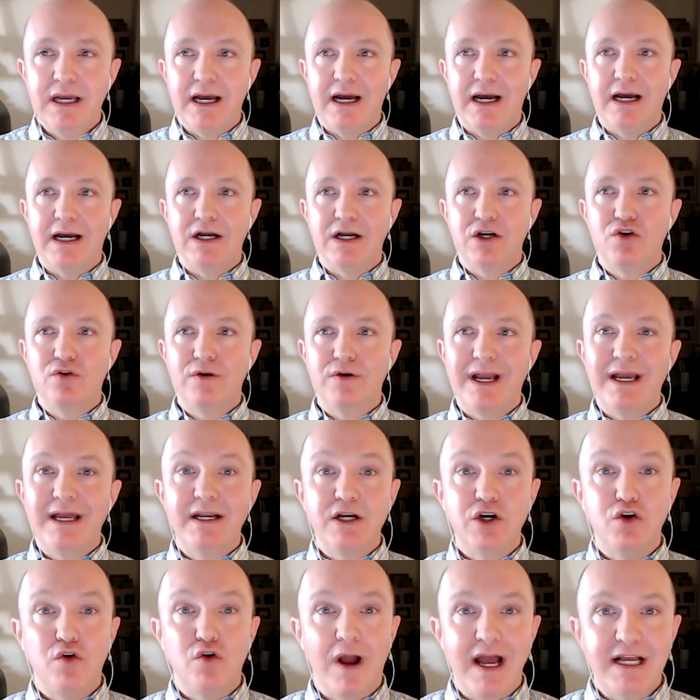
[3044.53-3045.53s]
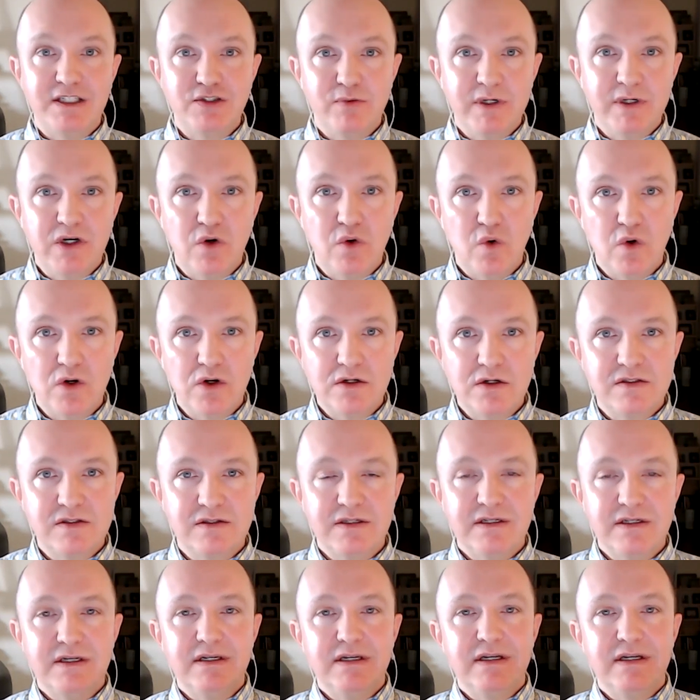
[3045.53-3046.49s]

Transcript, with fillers: uh, create a graduate course.